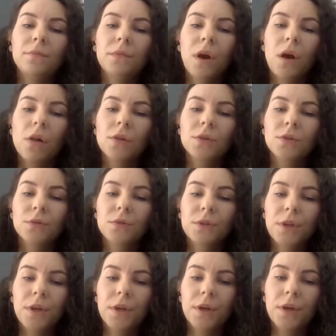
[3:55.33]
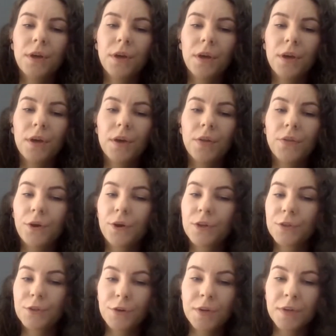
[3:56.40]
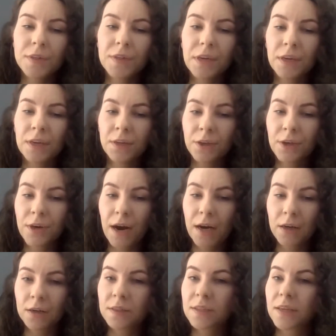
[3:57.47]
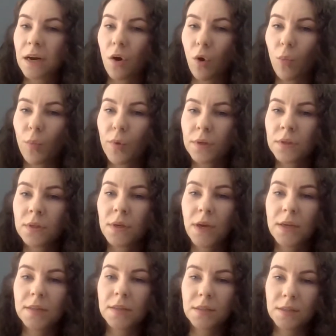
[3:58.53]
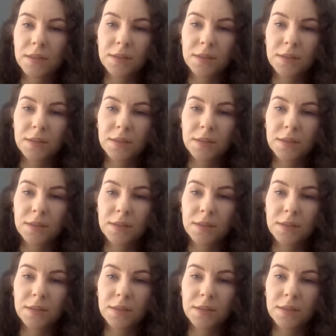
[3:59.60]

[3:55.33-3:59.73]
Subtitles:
Also, the nurseries and kindergartens are open since